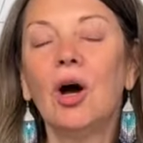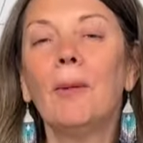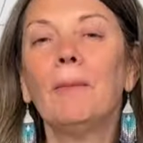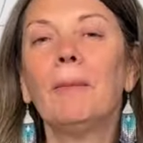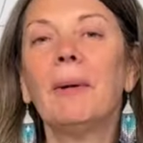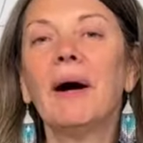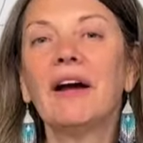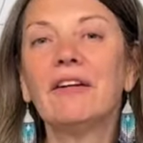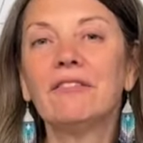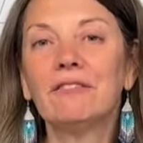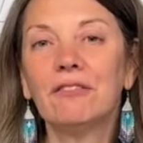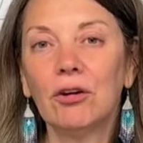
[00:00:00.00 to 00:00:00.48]

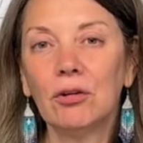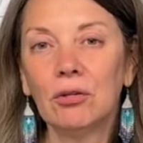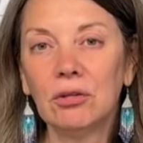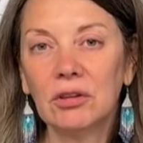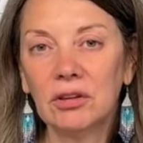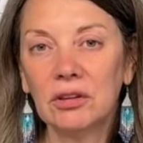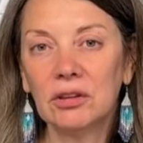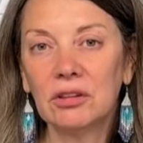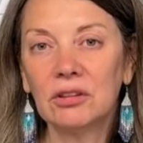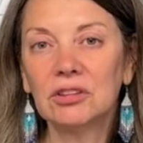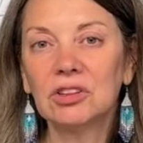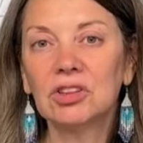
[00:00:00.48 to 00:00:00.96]
by
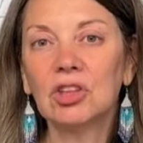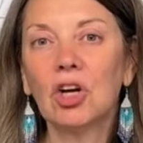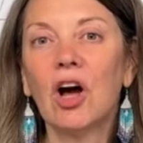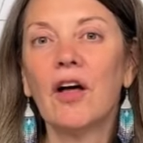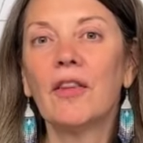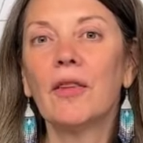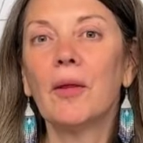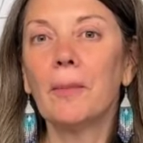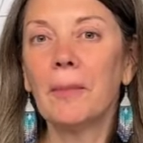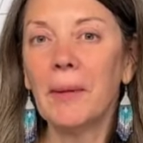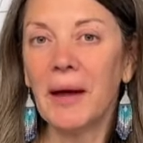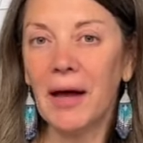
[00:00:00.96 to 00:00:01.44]
voters
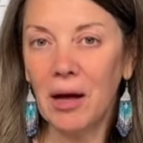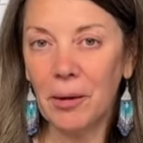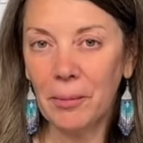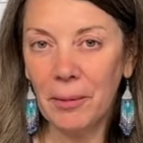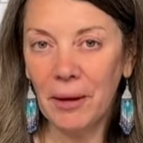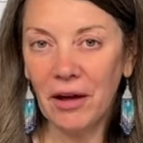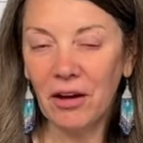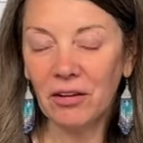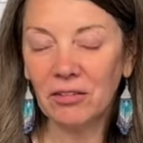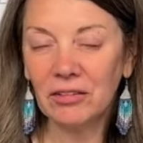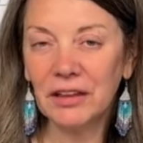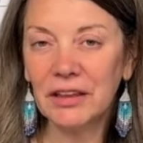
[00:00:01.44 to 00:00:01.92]
on the mail
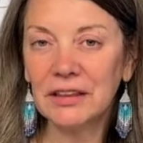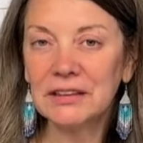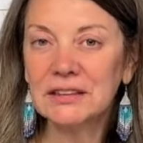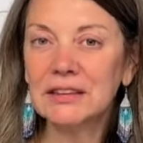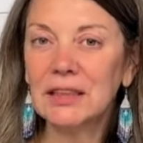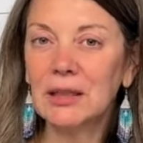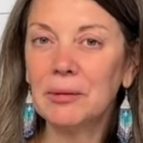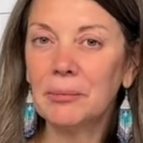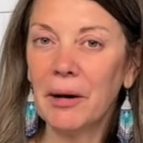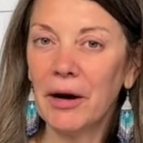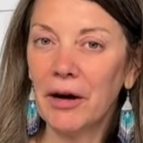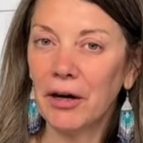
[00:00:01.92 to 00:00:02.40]
ballot list
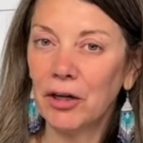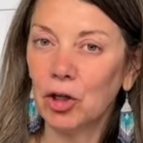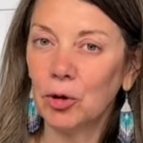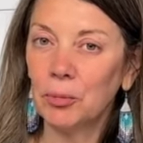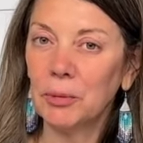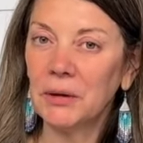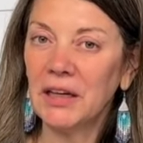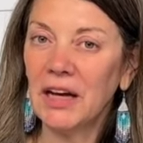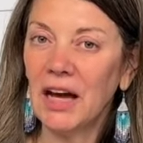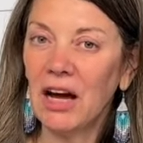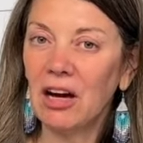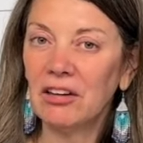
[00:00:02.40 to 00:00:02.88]
in
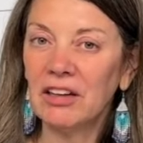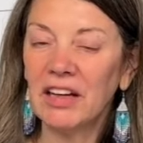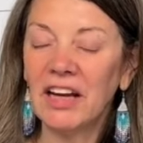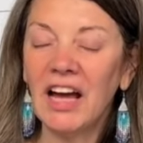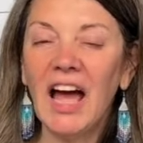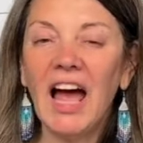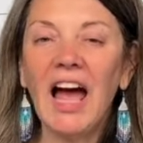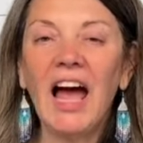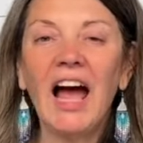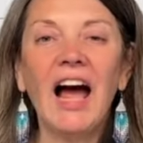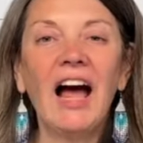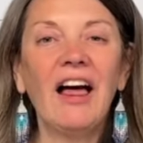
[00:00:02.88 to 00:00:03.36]
Maricopa County.
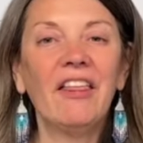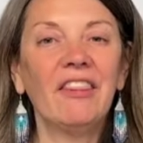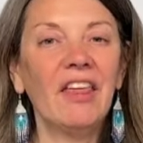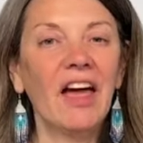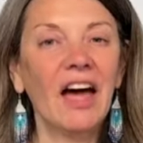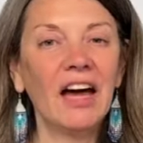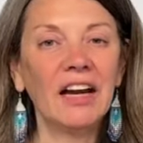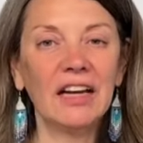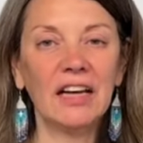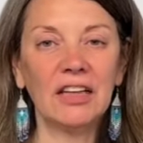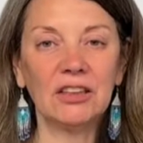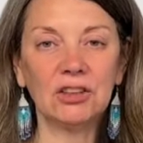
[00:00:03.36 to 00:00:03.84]
And
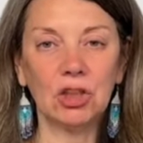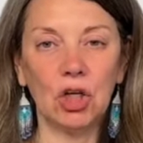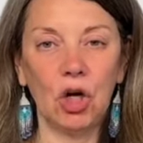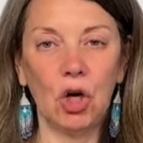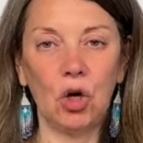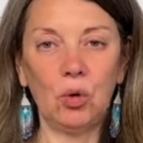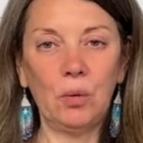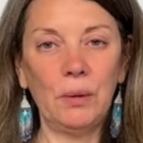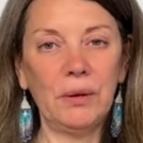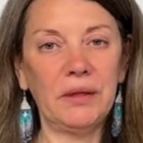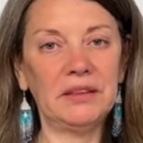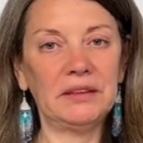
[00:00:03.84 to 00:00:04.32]
that has
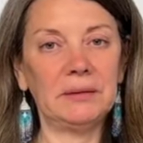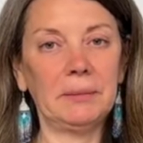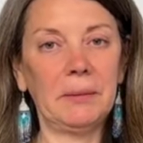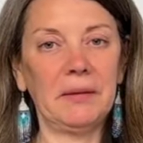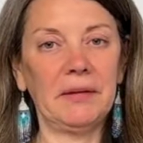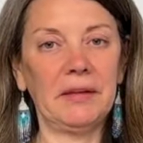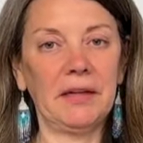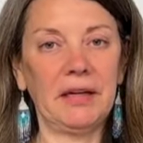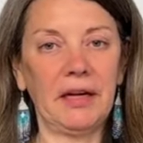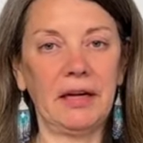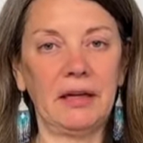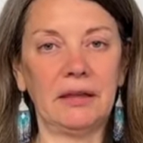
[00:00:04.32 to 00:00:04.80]
always been
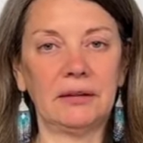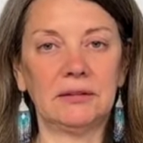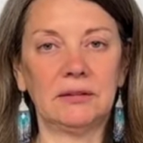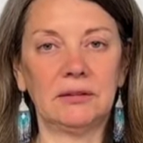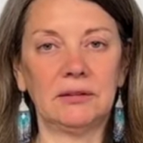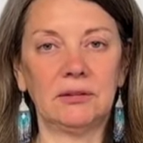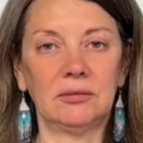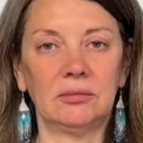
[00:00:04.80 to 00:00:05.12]
the case.